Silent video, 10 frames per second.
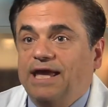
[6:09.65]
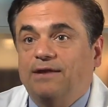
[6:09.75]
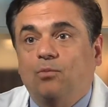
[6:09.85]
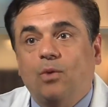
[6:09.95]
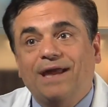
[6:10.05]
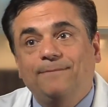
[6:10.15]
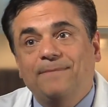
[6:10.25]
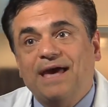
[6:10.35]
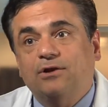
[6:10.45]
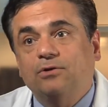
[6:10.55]
at white
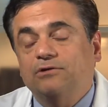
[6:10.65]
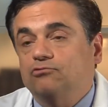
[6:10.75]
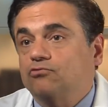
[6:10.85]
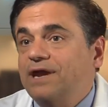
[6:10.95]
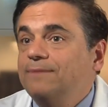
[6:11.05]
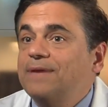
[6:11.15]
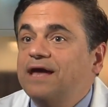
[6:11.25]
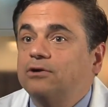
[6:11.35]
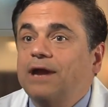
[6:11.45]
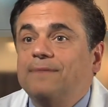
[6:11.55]
matter and gray
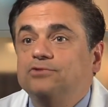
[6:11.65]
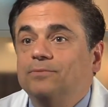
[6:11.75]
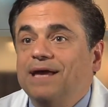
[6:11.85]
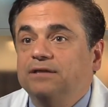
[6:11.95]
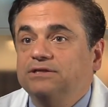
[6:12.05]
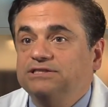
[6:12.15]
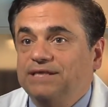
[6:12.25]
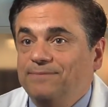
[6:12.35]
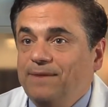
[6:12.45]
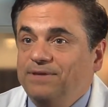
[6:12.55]
matter abnormalities
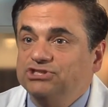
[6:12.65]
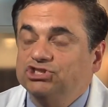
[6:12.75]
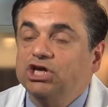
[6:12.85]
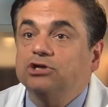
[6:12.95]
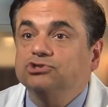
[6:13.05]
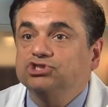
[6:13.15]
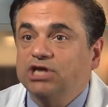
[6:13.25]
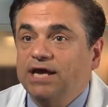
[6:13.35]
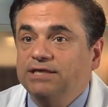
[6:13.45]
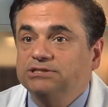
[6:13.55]
that may be subtle
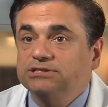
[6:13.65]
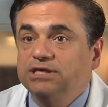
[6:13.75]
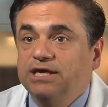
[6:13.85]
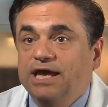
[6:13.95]
signs,